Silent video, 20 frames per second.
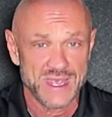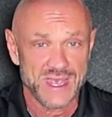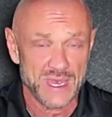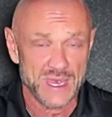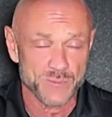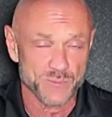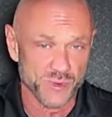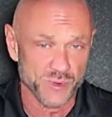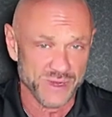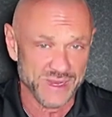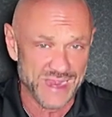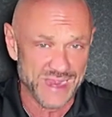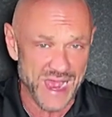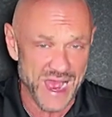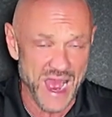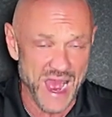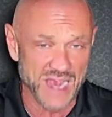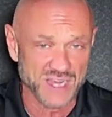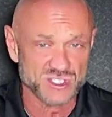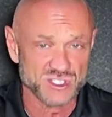and bring
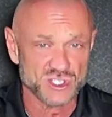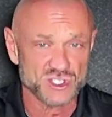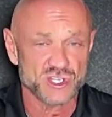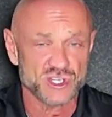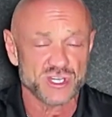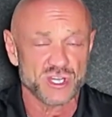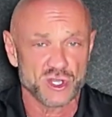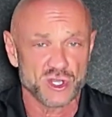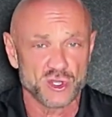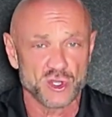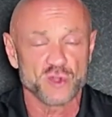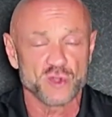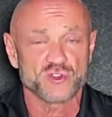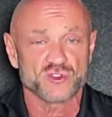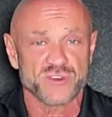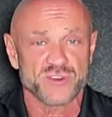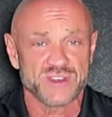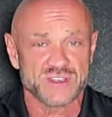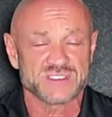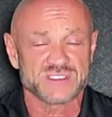oxygen and
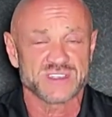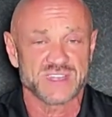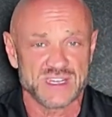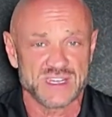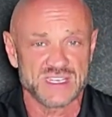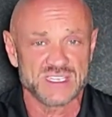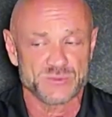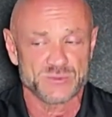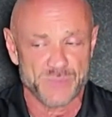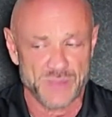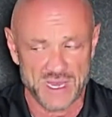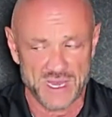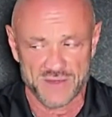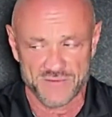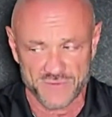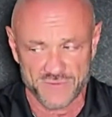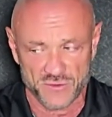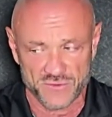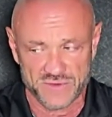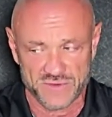nutrients to these
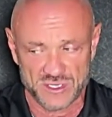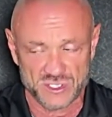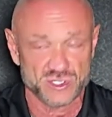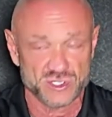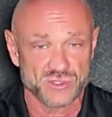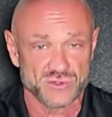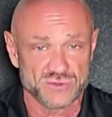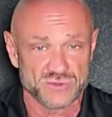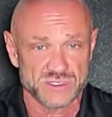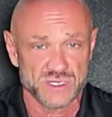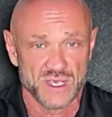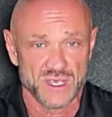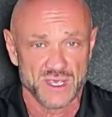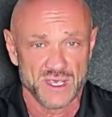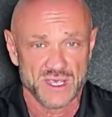painful tissues.